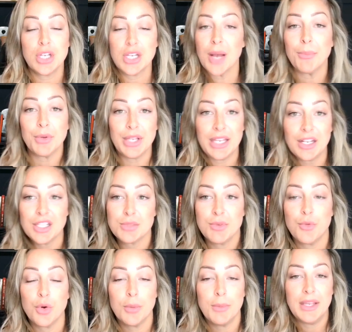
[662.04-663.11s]
it took a couple years
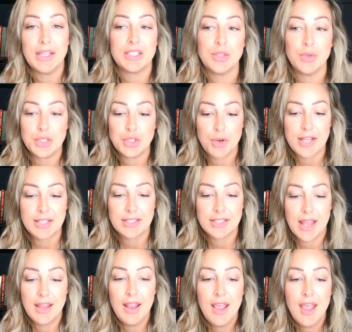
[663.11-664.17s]
before me to
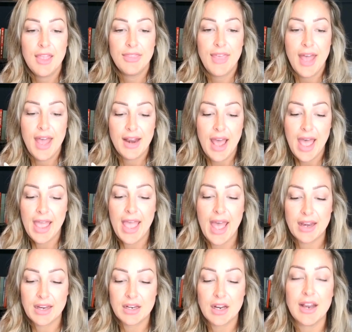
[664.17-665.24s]
address that I
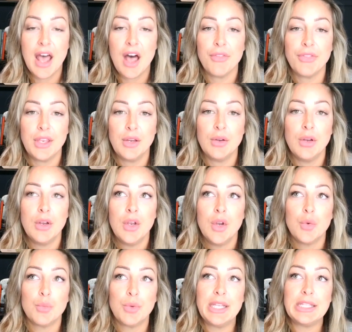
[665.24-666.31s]
had an unhealthy
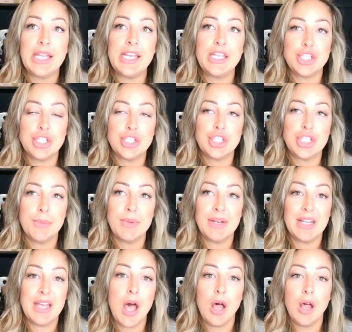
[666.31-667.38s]
relationship
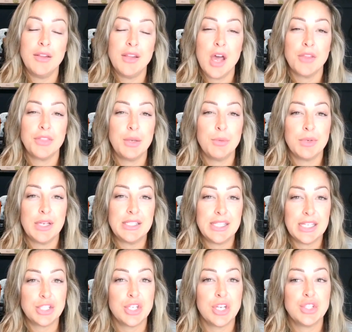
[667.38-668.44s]
and unhealthy
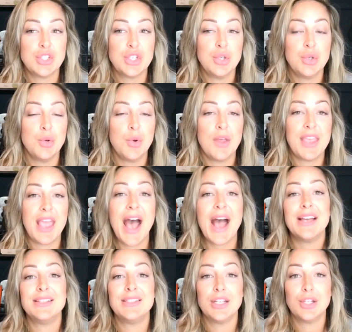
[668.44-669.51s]
addiction to the
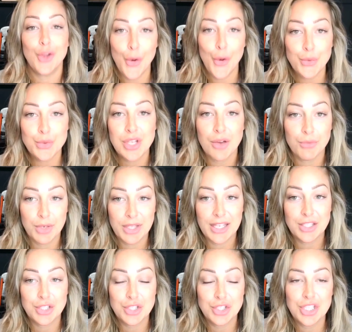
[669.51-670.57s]
highs and lows of
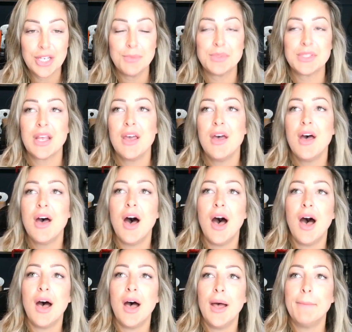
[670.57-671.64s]
relationships.
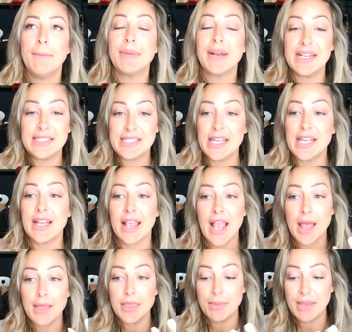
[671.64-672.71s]
But I did,
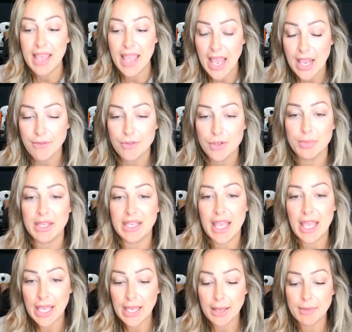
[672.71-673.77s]
like the behavior
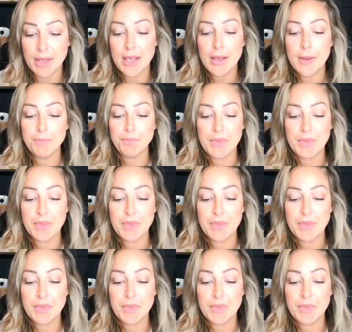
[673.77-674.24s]
became